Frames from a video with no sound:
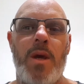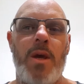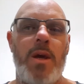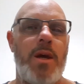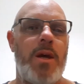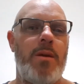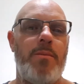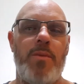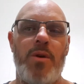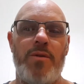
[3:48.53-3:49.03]

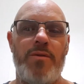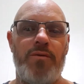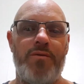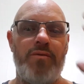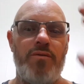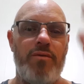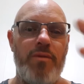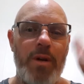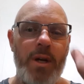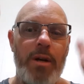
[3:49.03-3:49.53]
and it moves
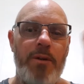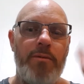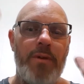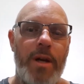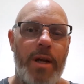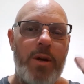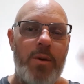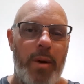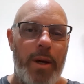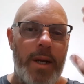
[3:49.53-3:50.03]
really, really
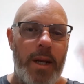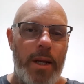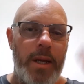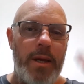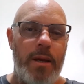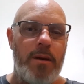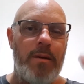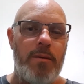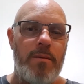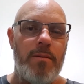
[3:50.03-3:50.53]
quickly,
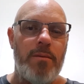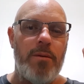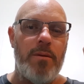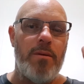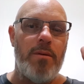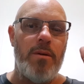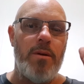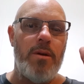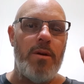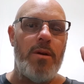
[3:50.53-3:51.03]

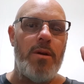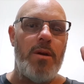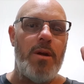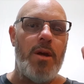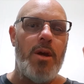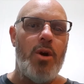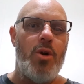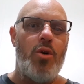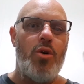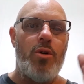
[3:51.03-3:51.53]

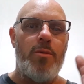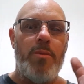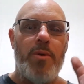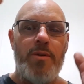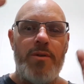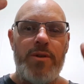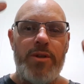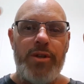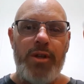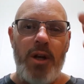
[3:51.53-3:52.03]
or it
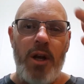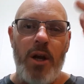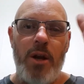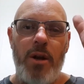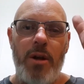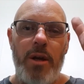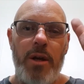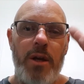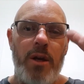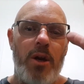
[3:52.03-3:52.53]
moves
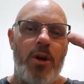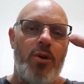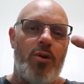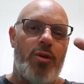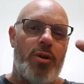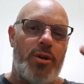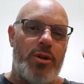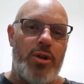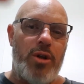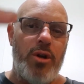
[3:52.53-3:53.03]
slowly, or
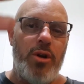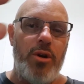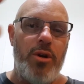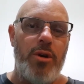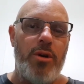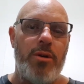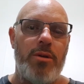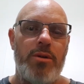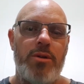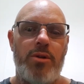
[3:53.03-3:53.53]
it
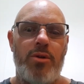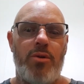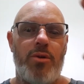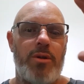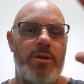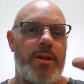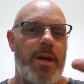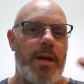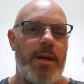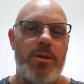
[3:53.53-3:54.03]
turns, or it
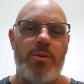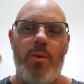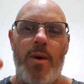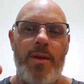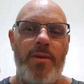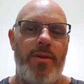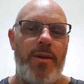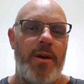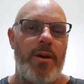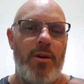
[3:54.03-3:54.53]
does
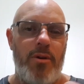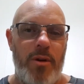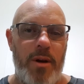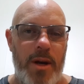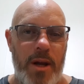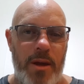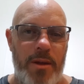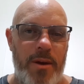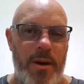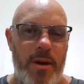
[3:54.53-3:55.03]
one thing or
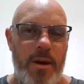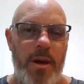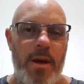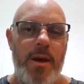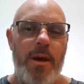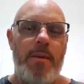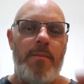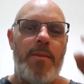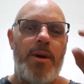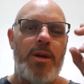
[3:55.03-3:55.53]
another,
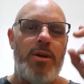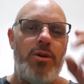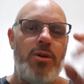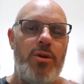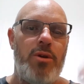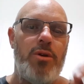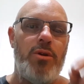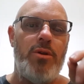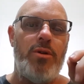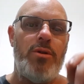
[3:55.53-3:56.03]
but
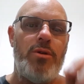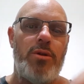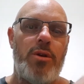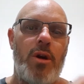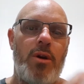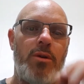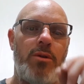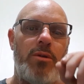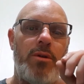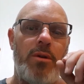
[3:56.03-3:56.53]
you
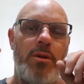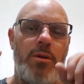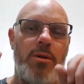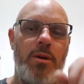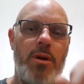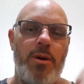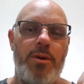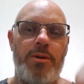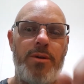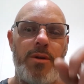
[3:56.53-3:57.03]
don't
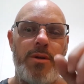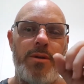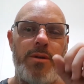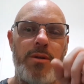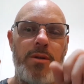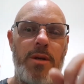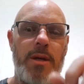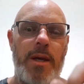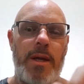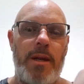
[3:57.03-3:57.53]

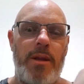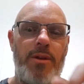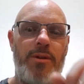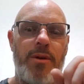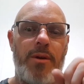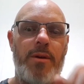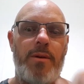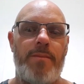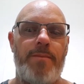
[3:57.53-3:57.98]
notice anything.